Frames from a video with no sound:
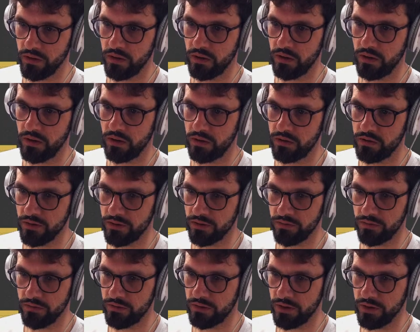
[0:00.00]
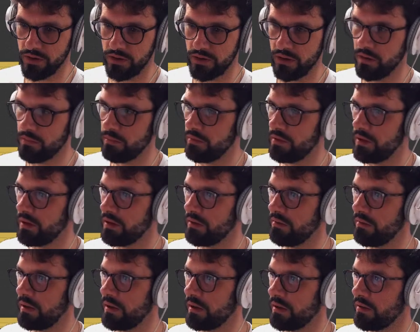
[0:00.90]
I just have to set it up real
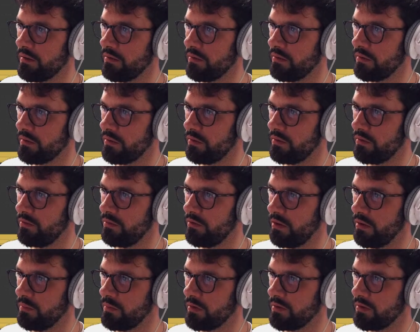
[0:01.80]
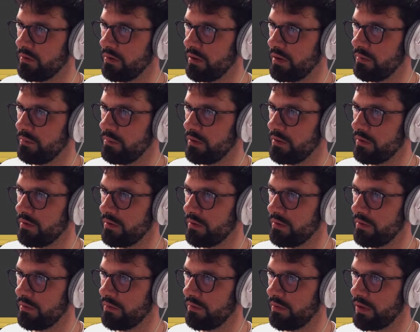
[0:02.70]
quick, do from script,
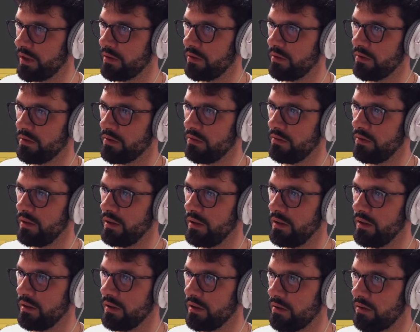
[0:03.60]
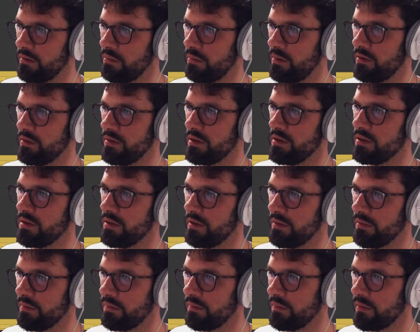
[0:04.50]
vector3, that's
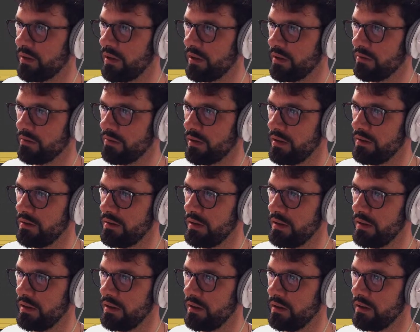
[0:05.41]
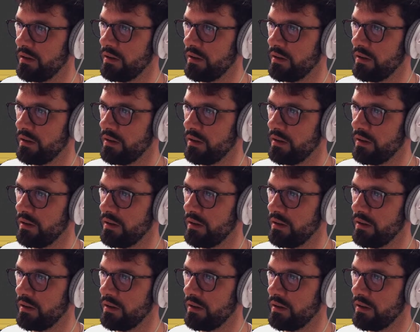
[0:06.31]
position, XYZ,